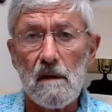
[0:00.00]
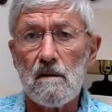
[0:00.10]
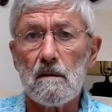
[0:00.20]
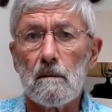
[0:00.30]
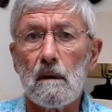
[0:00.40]

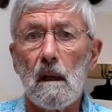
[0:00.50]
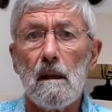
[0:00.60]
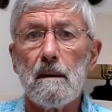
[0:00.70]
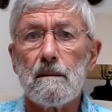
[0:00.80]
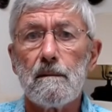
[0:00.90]
to a
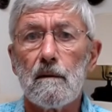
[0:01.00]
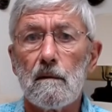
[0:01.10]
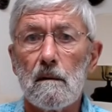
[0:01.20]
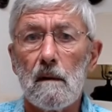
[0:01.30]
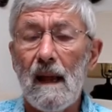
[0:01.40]
client
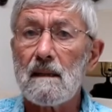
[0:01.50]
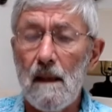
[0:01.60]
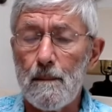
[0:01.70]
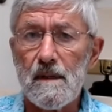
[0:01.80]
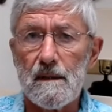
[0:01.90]
for
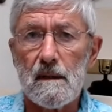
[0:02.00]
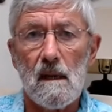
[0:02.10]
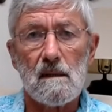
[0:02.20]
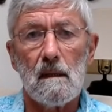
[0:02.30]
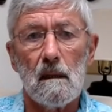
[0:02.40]
acceptance
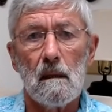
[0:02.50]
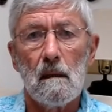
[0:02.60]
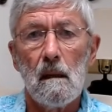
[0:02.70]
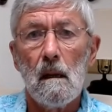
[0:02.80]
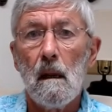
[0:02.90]
testing.
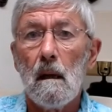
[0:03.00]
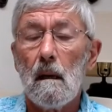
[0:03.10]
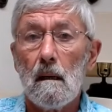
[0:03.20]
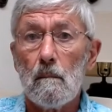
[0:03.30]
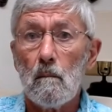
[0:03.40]

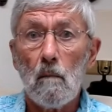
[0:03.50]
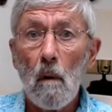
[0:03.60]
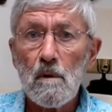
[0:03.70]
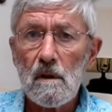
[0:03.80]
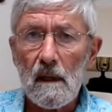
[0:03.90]
What
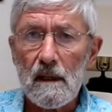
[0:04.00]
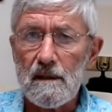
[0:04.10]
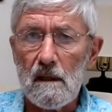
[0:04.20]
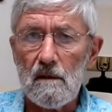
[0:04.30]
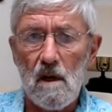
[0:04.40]
would you like to
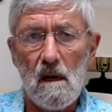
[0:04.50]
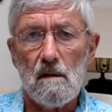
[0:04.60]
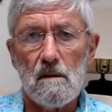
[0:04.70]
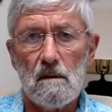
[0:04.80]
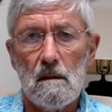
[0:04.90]
see changed?